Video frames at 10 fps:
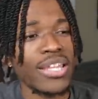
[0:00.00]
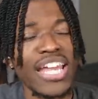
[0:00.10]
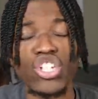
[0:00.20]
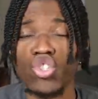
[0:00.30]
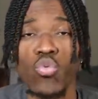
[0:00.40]

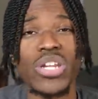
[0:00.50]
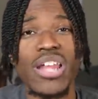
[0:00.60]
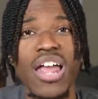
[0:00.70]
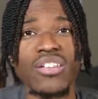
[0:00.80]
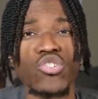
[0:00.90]
That is $20,
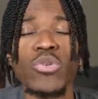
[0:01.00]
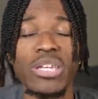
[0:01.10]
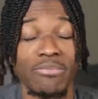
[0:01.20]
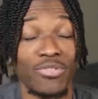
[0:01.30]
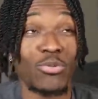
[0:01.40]

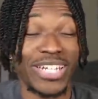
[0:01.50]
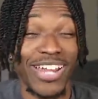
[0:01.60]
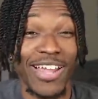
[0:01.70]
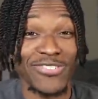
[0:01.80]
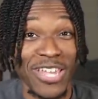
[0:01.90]
$20,
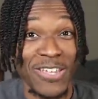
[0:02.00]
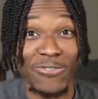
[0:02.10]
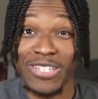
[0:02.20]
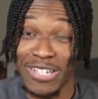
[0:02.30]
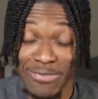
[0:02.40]
$20
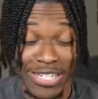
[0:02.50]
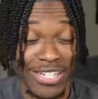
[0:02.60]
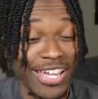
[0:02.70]
annually. I mean,